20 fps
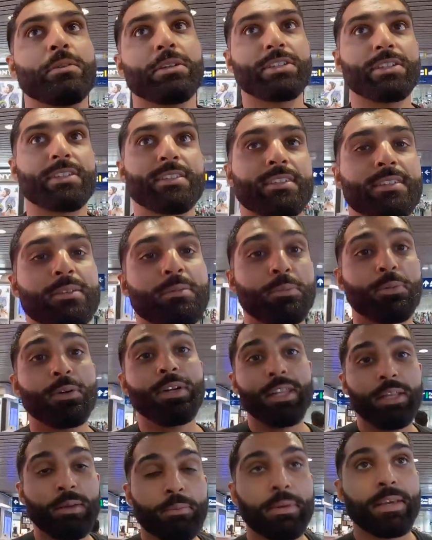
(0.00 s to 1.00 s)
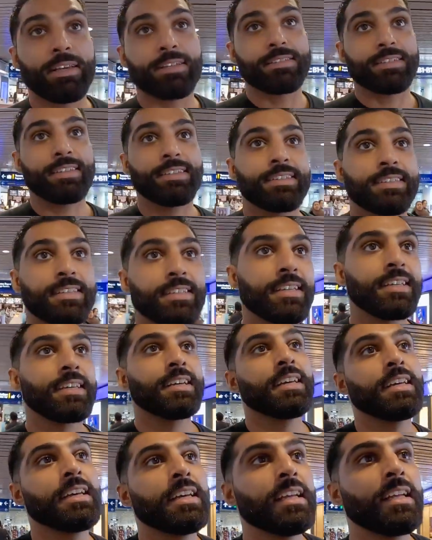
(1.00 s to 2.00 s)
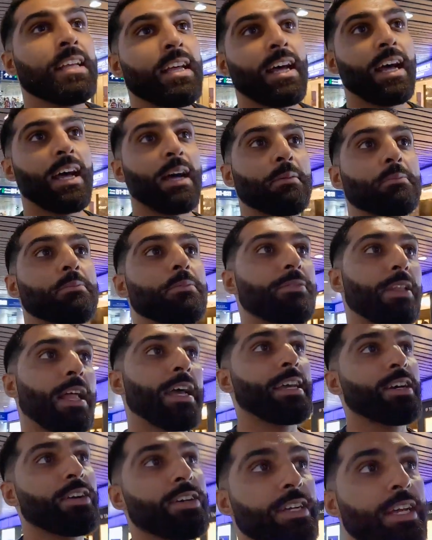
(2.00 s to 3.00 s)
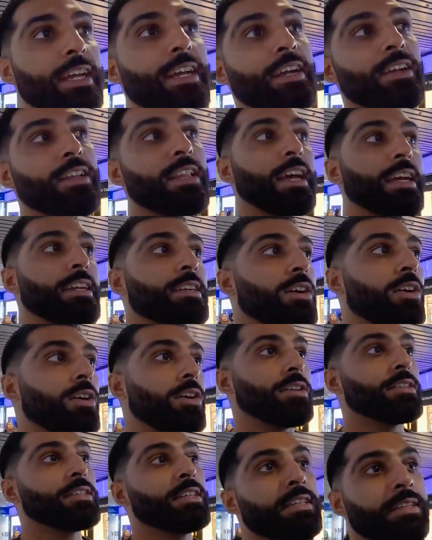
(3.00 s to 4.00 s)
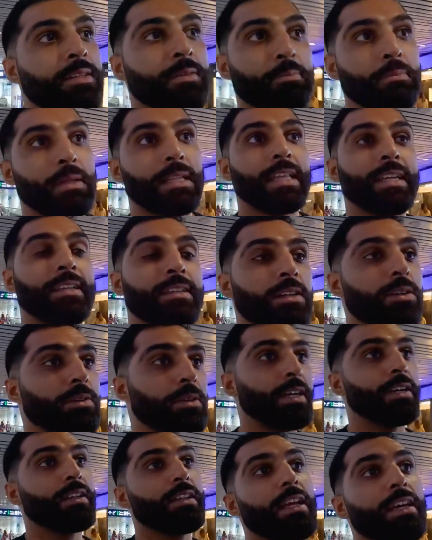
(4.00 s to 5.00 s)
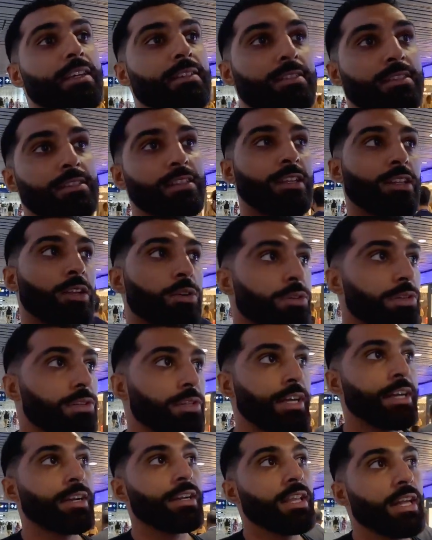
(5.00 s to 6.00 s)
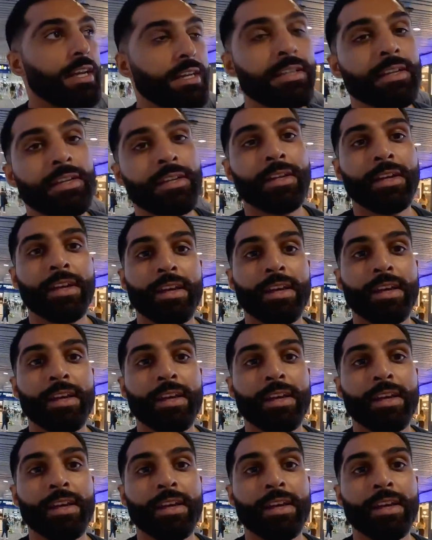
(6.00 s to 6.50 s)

which is pretty amazing. Flying on an airline called Malindo Airlines. It's a local airline.